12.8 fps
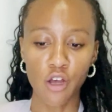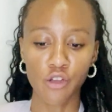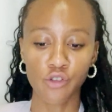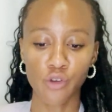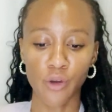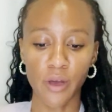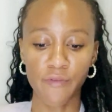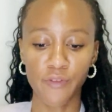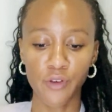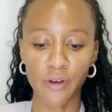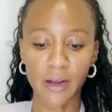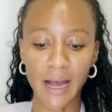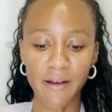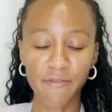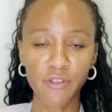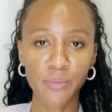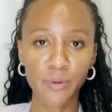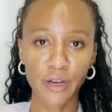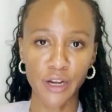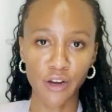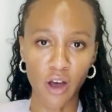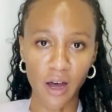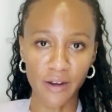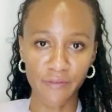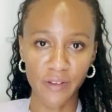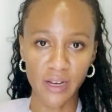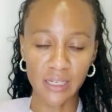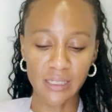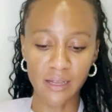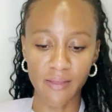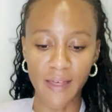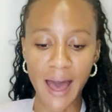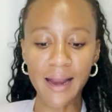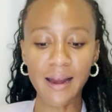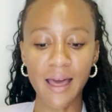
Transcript: So if you're comfortable and confident in that,